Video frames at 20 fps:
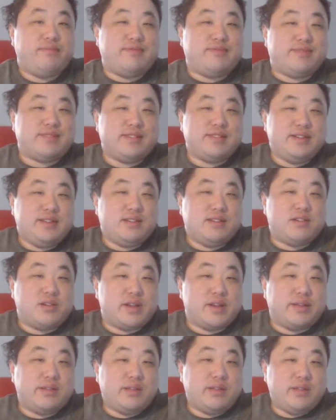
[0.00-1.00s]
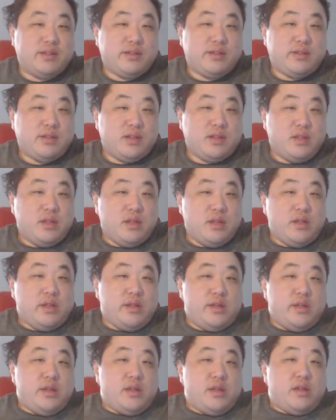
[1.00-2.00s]
All right.
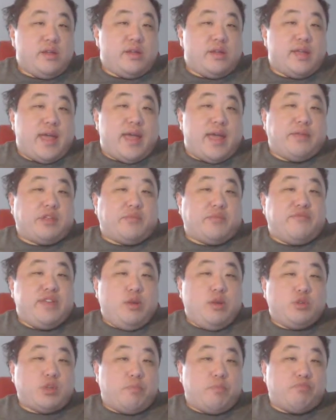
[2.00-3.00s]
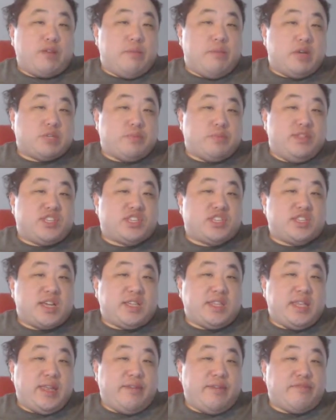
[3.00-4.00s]
And views have pretty much been
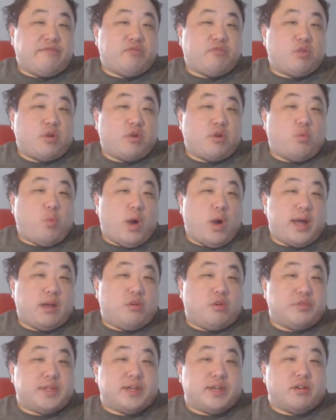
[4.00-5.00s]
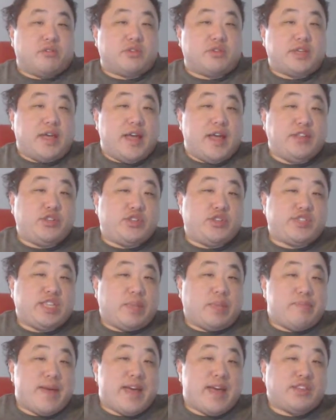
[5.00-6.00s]
steady for a while now. As you can see,
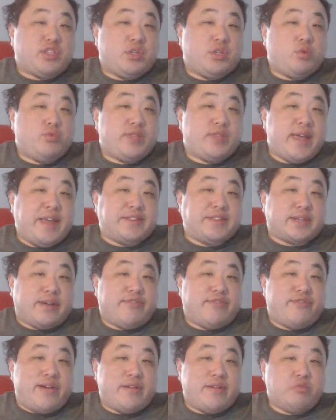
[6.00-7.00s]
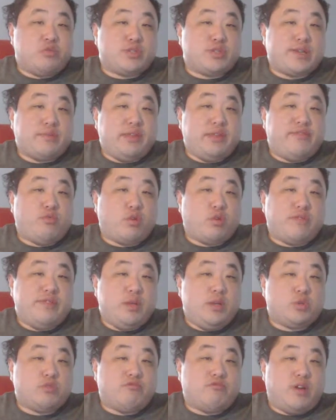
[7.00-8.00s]
the past two days I got 574
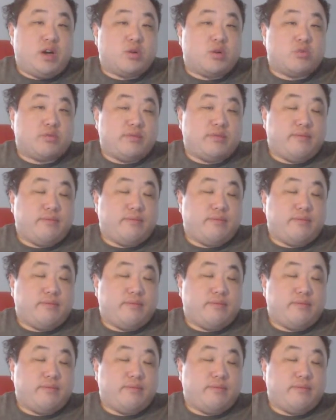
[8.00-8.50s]
views alone.